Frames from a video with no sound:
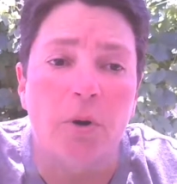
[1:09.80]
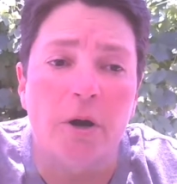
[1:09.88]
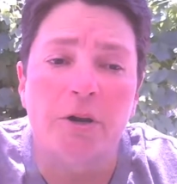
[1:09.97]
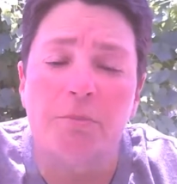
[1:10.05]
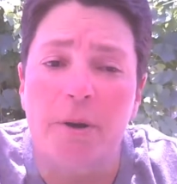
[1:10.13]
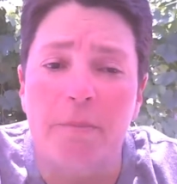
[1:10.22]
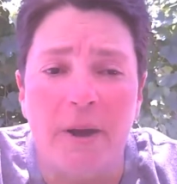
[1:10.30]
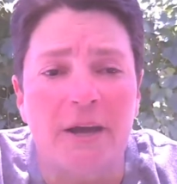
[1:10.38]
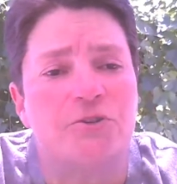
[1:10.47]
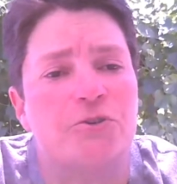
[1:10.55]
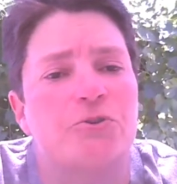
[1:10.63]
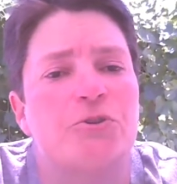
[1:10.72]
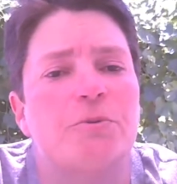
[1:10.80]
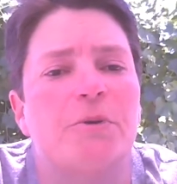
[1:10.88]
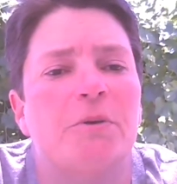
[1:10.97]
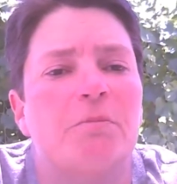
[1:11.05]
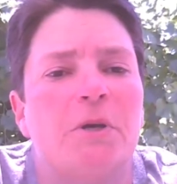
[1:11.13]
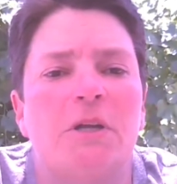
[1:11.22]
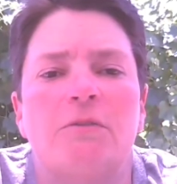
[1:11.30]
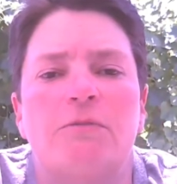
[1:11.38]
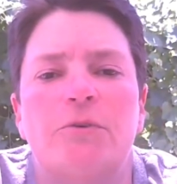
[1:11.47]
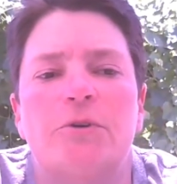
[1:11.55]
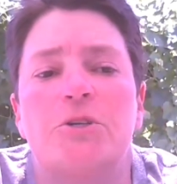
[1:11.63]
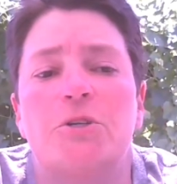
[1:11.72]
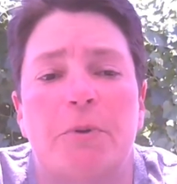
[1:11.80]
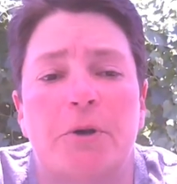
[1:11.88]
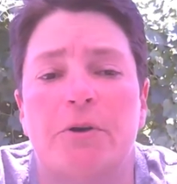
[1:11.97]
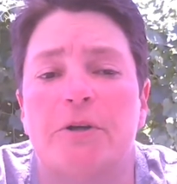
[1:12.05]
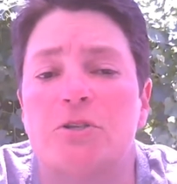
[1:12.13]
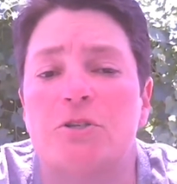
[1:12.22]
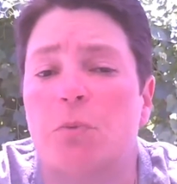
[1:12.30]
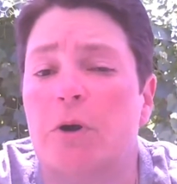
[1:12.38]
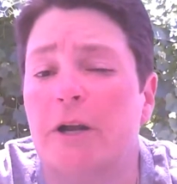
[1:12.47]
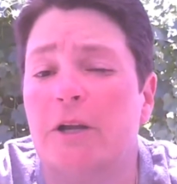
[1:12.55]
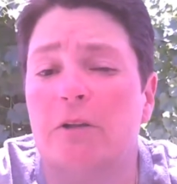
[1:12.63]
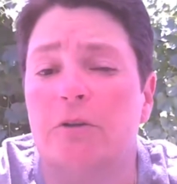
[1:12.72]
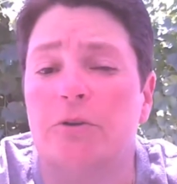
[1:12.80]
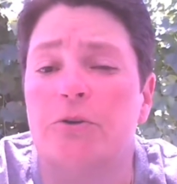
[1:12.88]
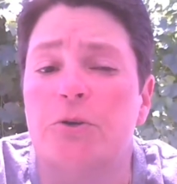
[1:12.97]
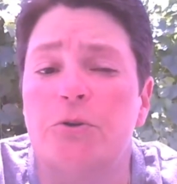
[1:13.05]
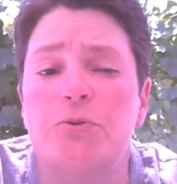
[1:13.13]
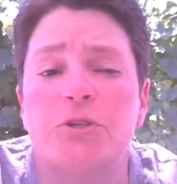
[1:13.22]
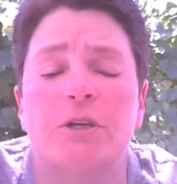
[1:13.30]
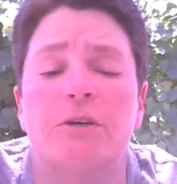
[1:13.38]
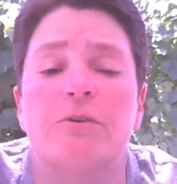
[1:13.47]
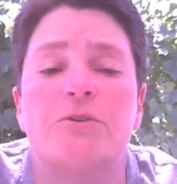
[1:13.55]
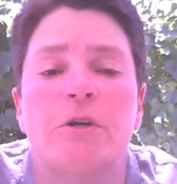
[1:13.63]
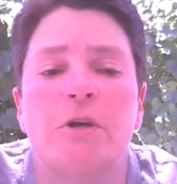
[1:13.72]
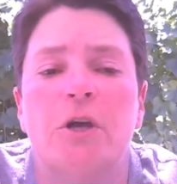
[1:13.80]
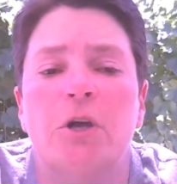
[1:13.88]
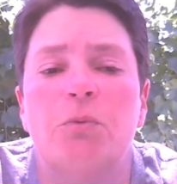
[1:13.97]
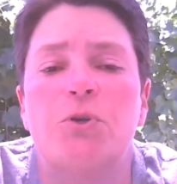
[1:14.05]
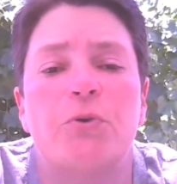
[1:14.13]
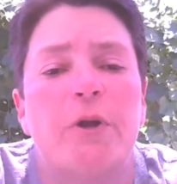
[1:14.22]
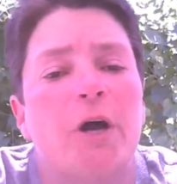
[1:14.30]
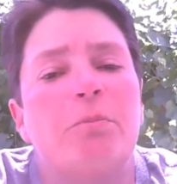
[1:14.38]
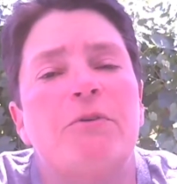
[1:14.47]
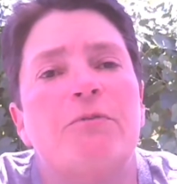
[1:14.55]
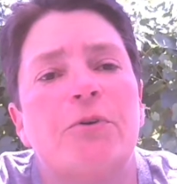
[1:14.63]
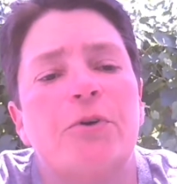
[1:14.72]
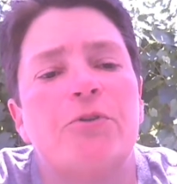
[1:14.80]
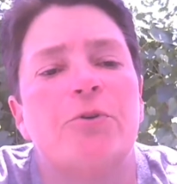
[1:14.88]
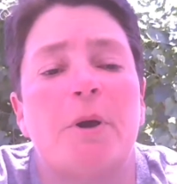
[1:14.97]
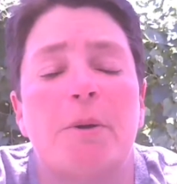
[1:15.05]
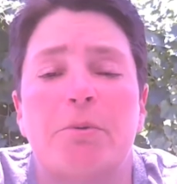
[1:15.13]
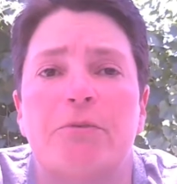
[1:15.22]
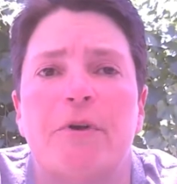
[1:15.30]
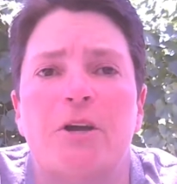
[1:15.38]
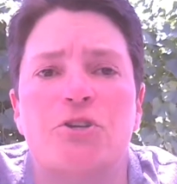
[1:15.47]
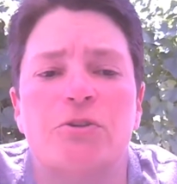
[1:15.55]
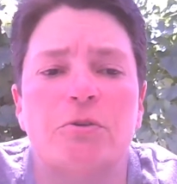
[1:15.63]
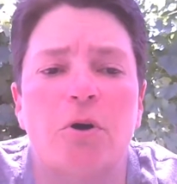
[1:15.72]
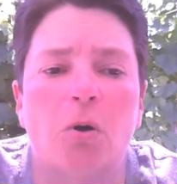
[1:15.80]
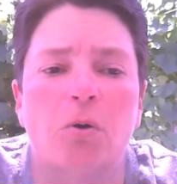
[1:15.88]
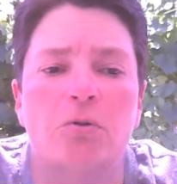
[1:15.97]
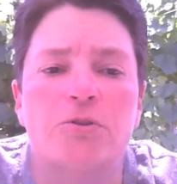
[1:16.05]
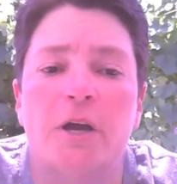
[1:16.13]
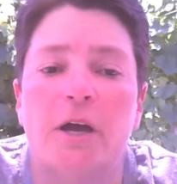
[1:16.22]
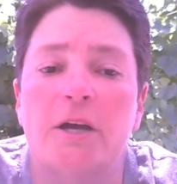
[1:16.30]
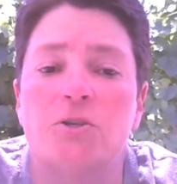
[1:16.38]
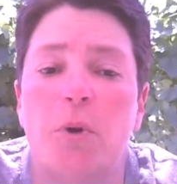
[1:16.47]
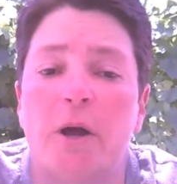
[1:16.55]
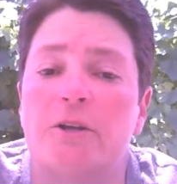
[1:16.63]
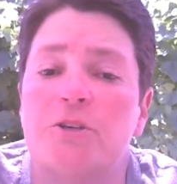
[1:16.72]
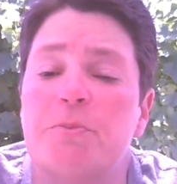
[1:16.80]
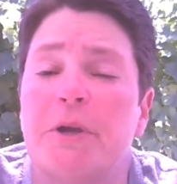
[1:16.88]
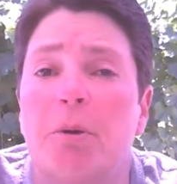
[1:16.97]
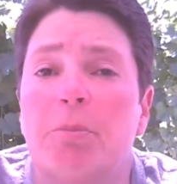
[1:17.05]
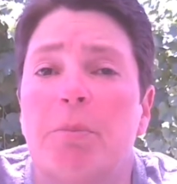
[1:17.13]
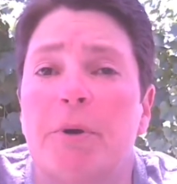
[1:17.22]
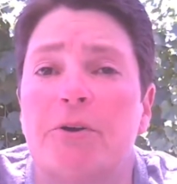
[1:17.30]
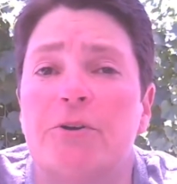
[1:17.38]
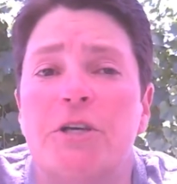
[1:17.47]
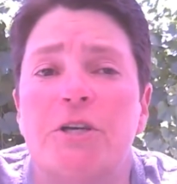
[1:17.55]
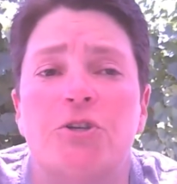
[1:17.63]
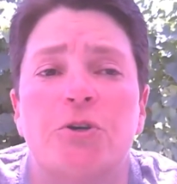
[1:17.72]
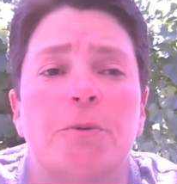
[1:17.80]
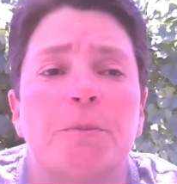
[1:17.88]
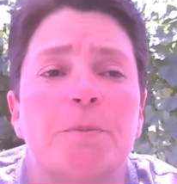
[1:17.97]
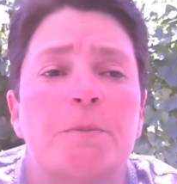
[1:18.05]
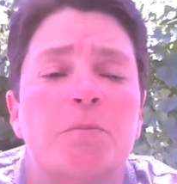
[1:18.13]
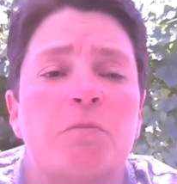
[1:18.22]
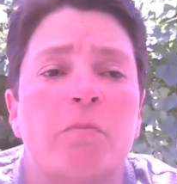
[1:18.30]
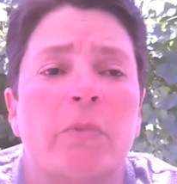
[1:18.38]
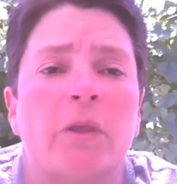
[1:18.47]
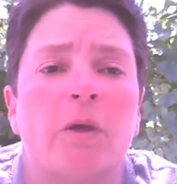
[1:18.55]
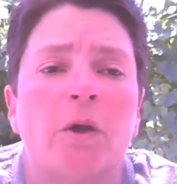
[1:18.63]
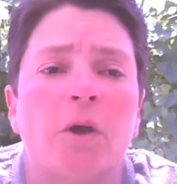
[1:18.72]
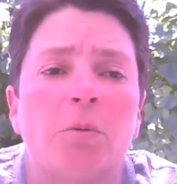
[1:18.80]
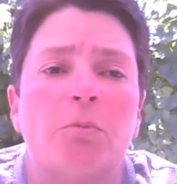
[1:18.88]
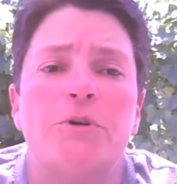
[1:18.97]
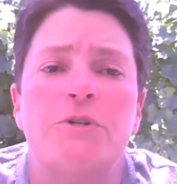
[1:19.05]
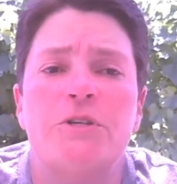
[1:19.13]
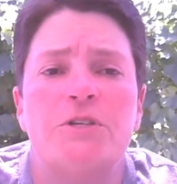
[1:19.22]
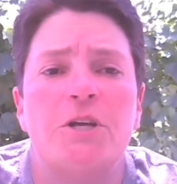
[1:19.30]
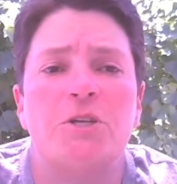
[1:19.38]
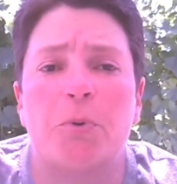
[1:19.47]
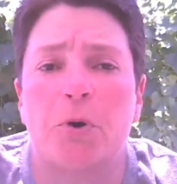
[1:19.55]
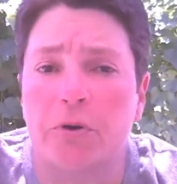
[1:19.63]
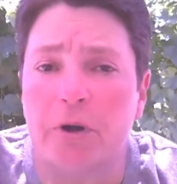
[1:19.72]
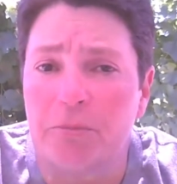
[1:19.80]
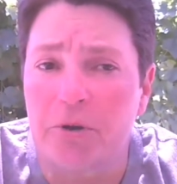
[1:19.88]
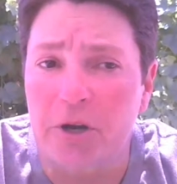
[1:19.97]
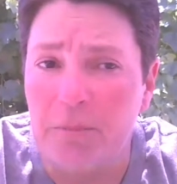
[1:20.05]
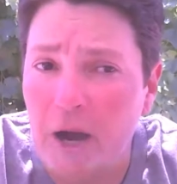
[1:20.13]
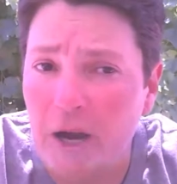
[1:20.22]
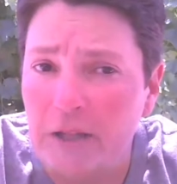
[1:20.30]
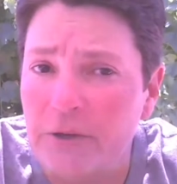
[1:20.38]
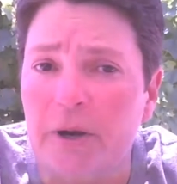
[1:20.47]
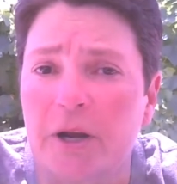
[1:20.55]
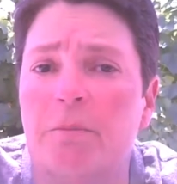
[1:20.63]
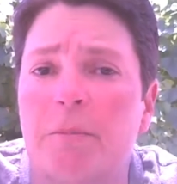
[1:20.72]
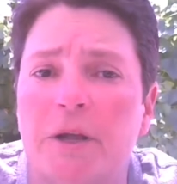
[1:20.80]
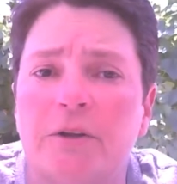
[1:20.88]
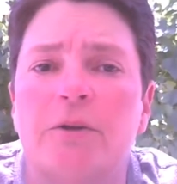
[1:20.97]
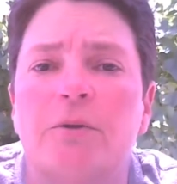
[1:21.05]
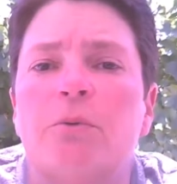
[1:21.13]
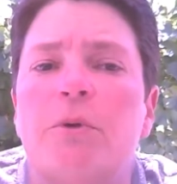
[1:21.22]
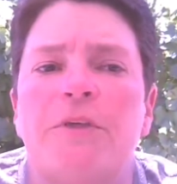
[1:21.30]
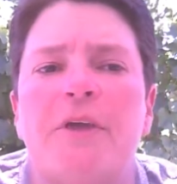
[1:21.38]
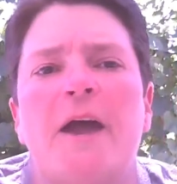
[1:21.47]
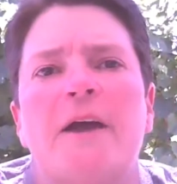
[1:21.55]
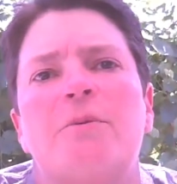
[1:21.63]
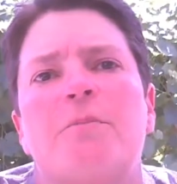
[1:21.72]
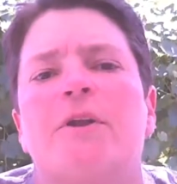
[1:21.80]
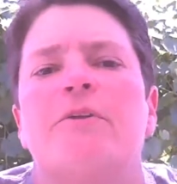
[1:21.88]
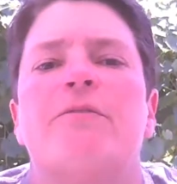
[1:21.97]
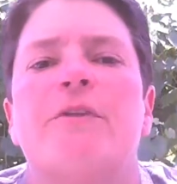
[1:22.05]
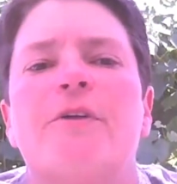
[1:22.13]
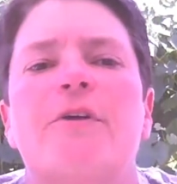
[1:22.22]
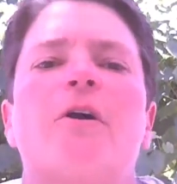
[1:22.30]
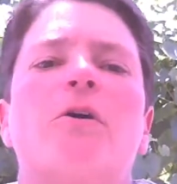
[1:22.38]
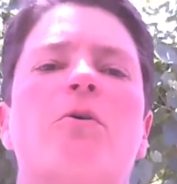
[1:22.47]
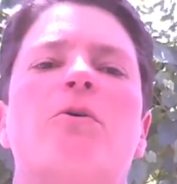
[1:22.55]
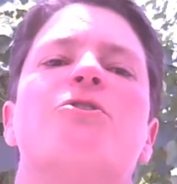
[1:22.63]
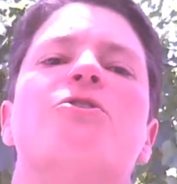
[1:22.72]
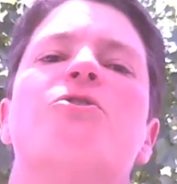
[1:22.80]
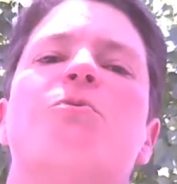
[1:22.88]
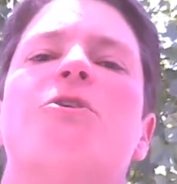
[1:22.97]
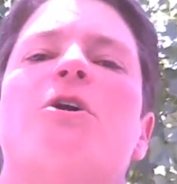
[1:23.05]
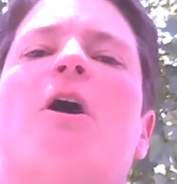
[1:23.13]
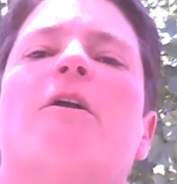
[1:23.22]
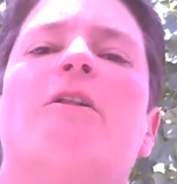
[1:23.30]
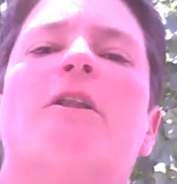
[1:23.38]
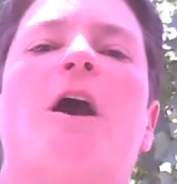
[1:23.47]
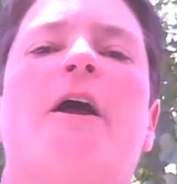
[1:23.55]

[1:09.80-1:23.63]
I wanted my master's to be a meaningful experience where I could learn new skills, which would help me further my professional goals as well as become a better teacher. Boise State's program came highly recommended, with the added benefit that all courses were taught